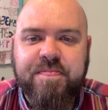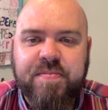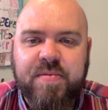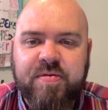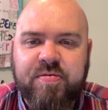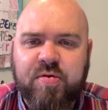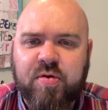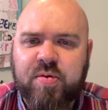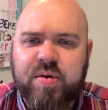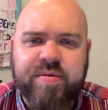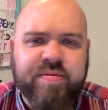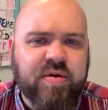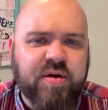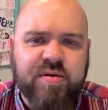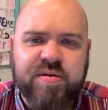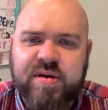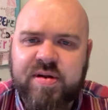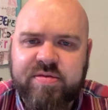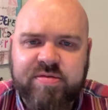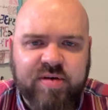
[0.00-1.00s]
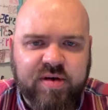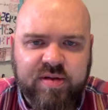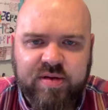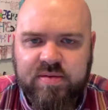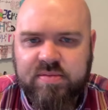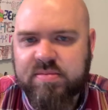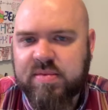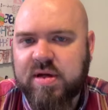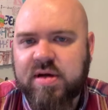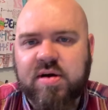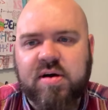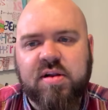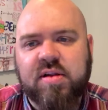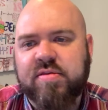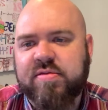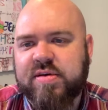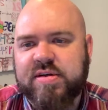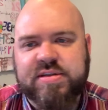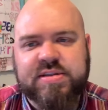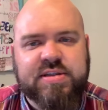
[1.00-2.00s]
Before we even go any further, like all
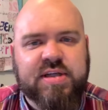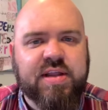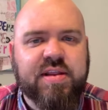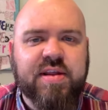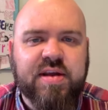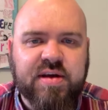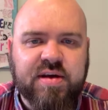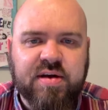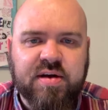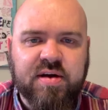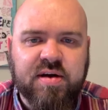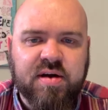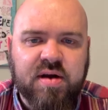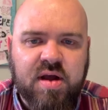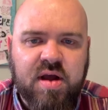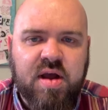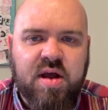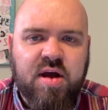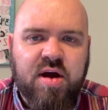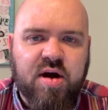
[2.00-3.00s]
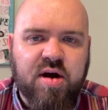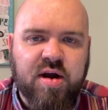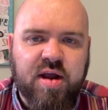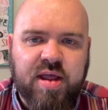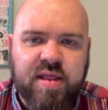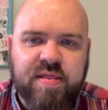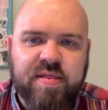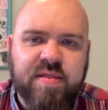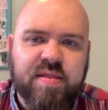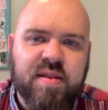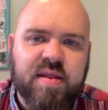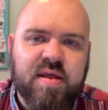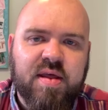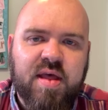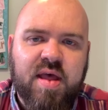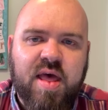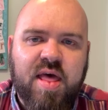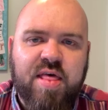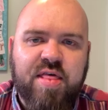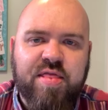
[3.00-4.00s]
of us, I think, are in
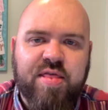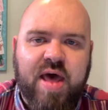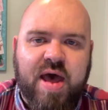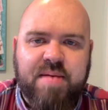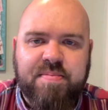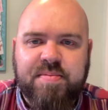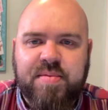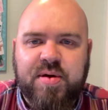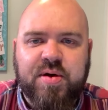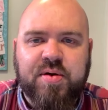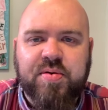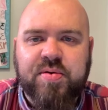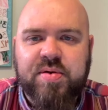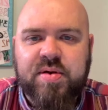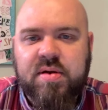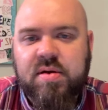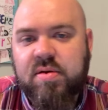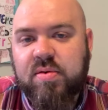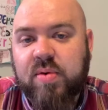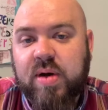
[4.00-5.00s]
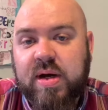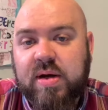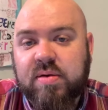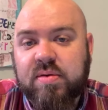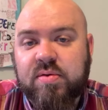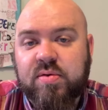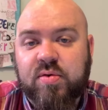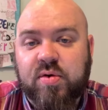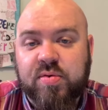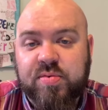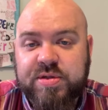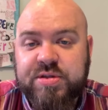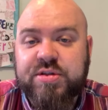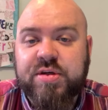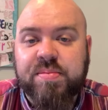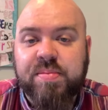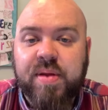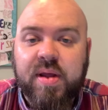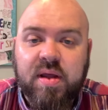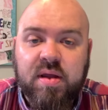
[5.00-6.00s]
that mode, well, or we
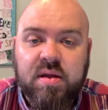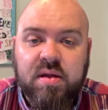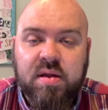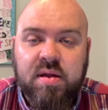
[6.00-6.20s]
should be.